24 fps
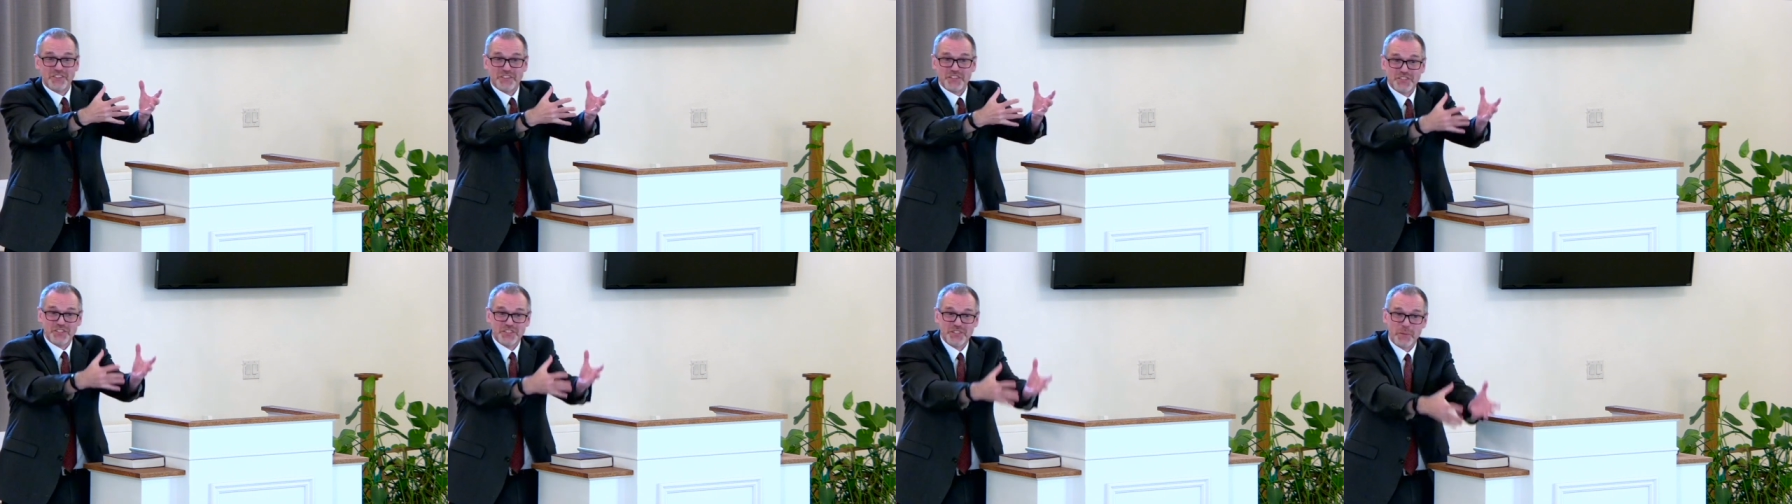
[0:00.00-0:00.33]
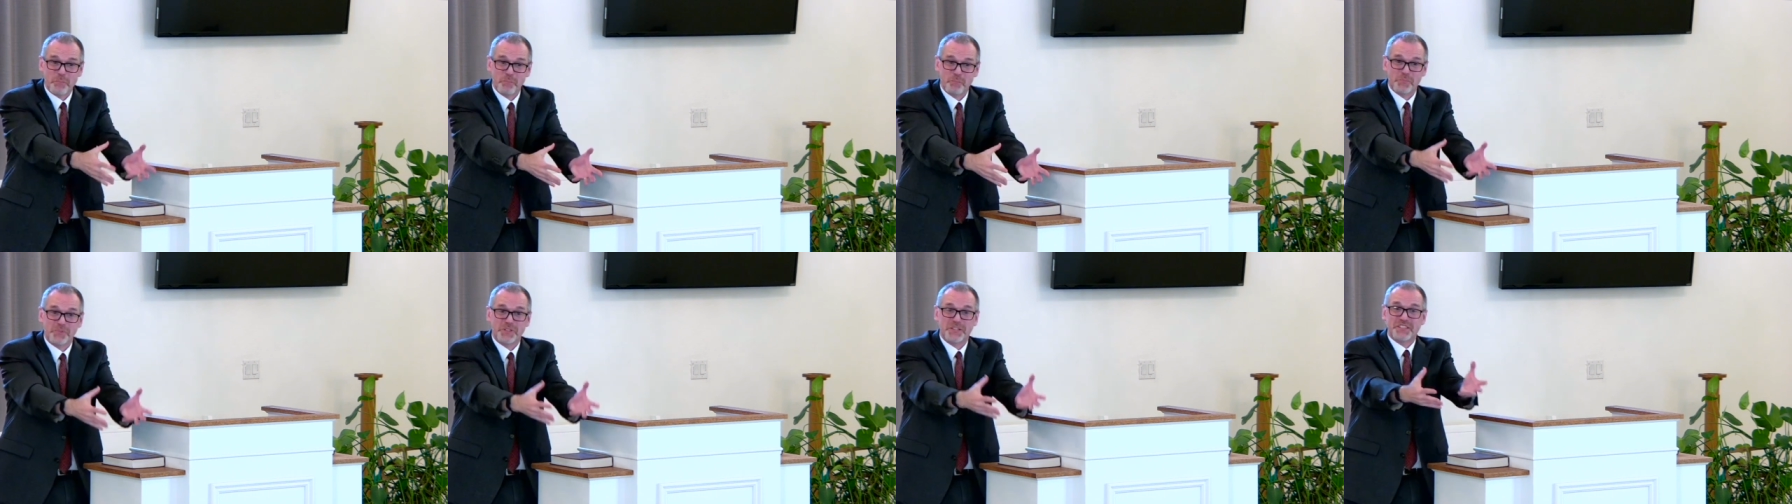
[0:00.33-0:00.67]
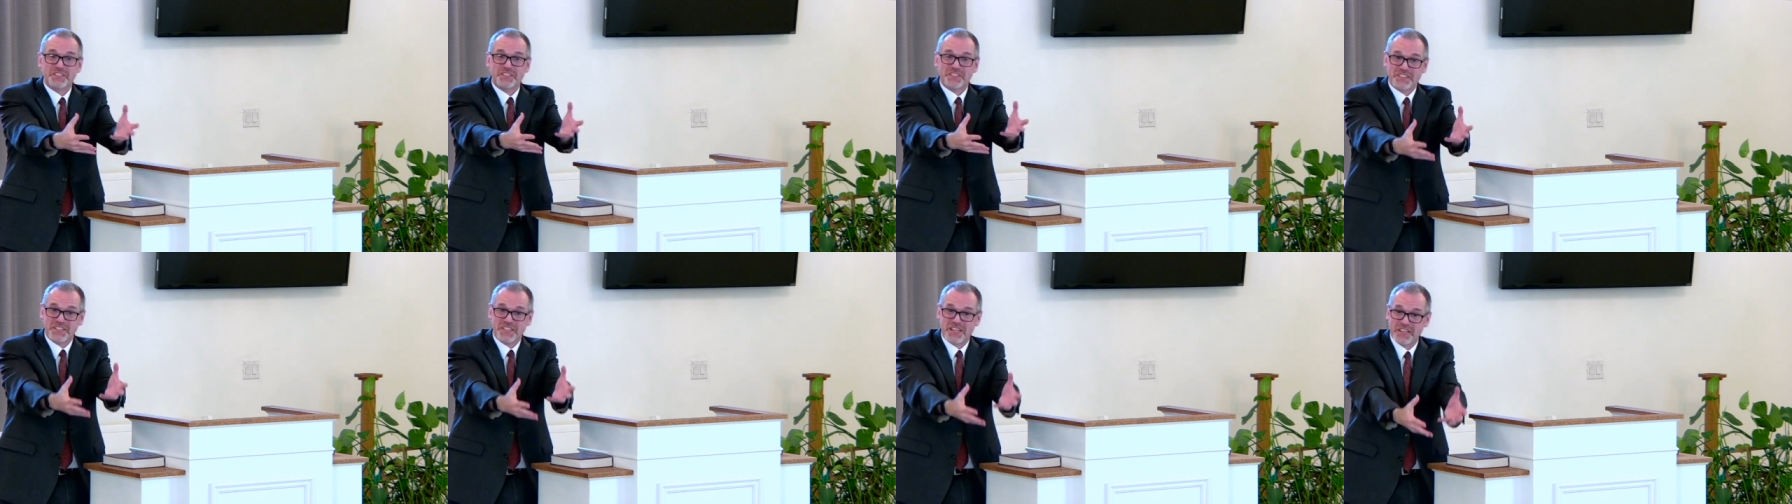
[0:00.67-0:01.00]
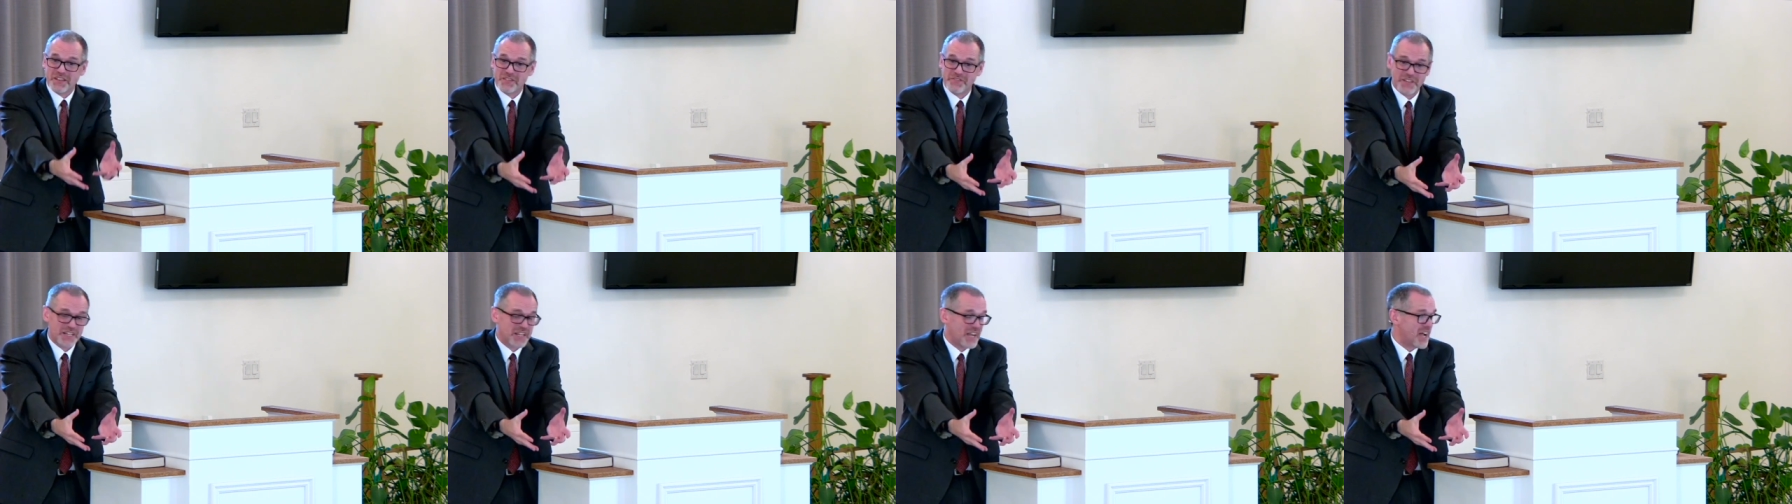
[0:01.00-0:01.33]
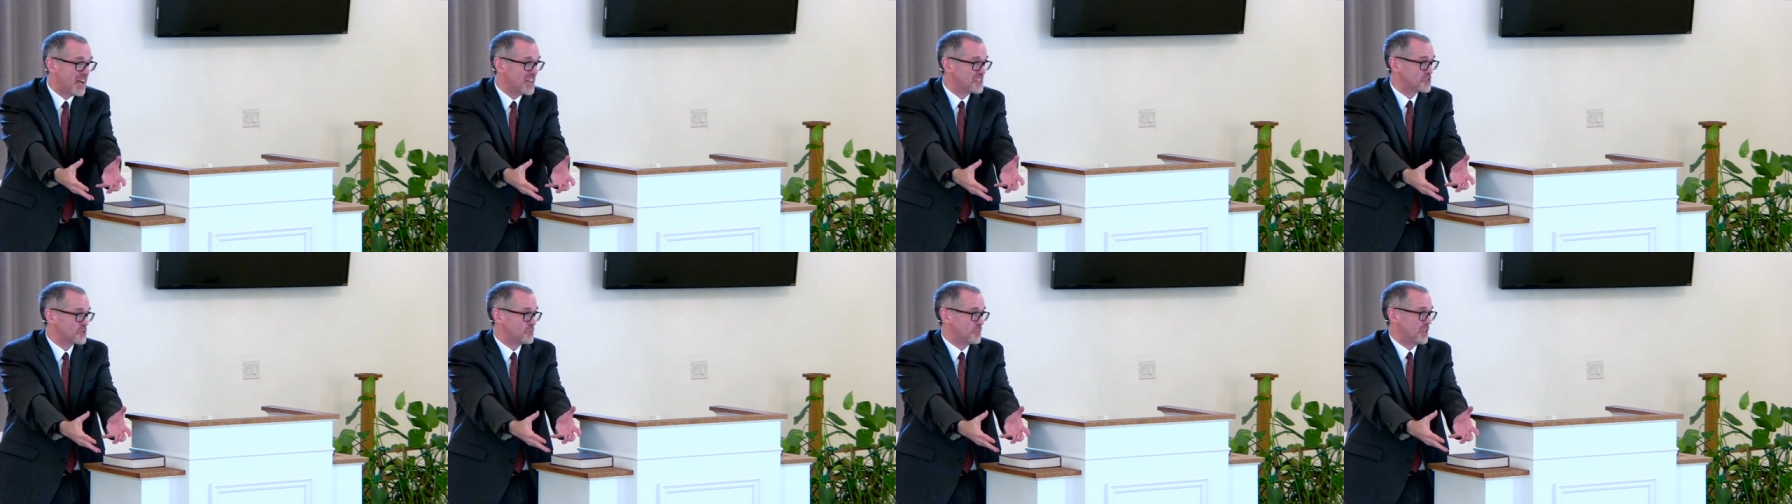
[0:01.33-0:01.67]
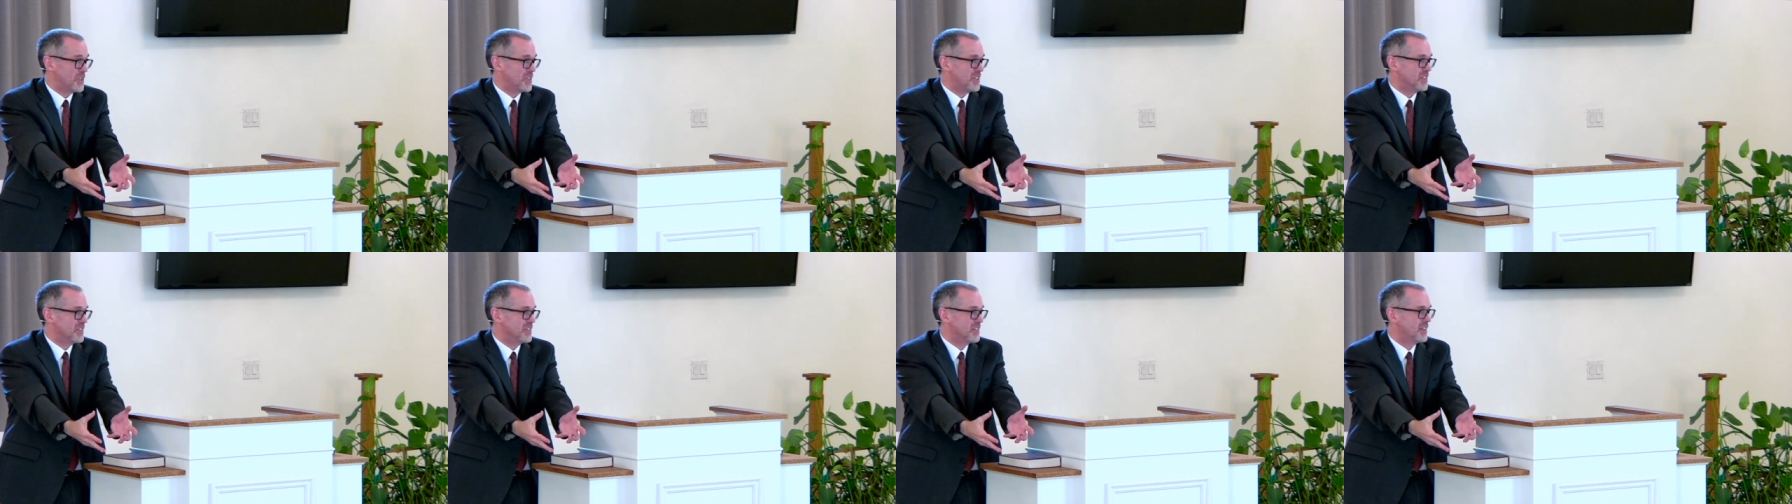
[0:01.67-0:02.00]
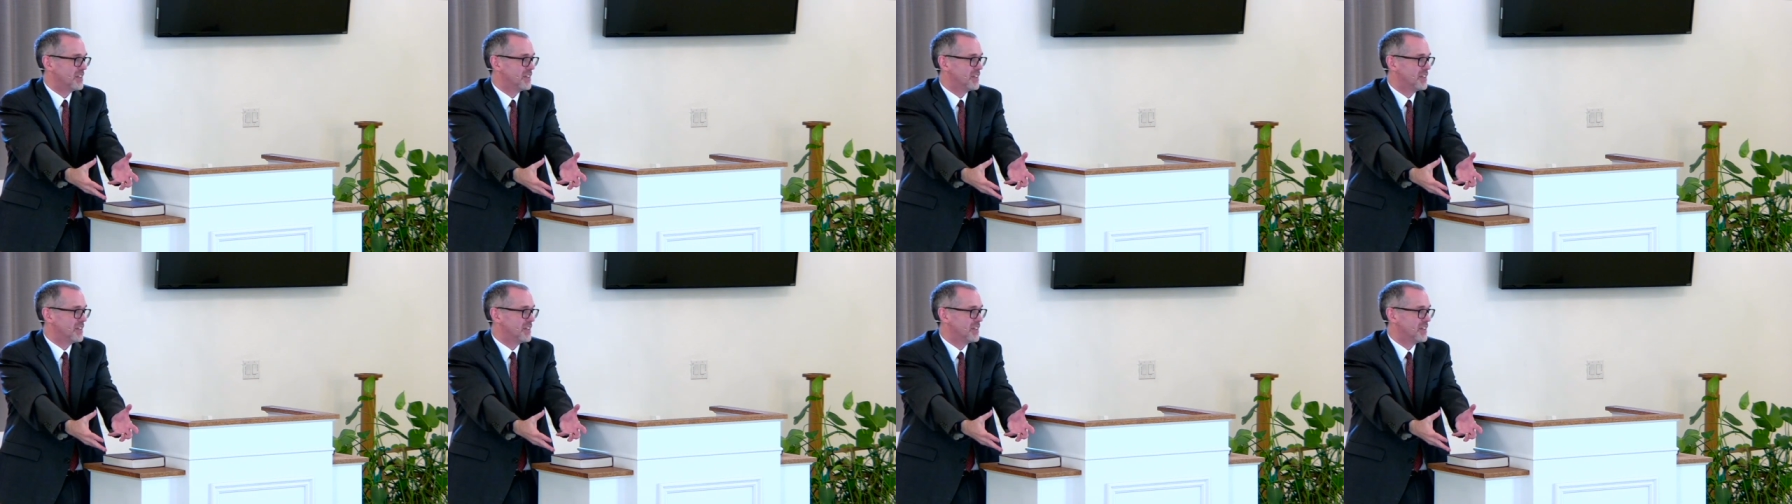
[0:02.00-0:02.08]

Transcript: the simplicity of the gospel.